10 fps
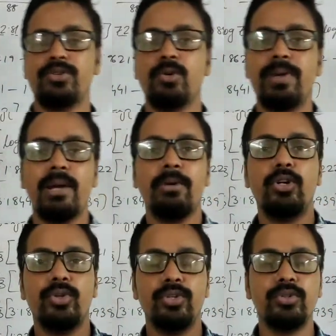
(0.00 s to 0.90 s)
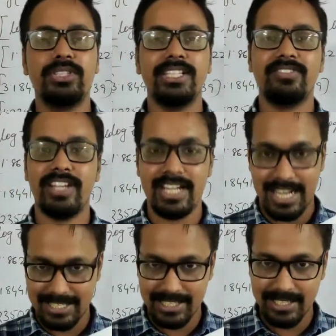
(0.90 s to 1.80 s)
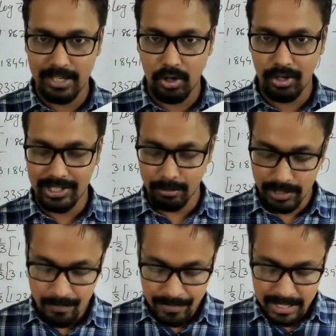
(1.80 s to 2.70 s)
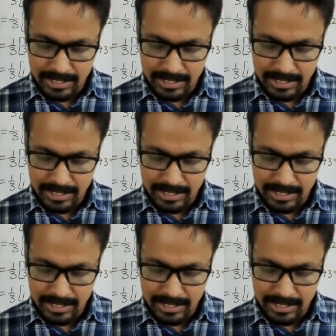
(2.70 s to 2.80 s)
You should be able to use this very nicely, the log table,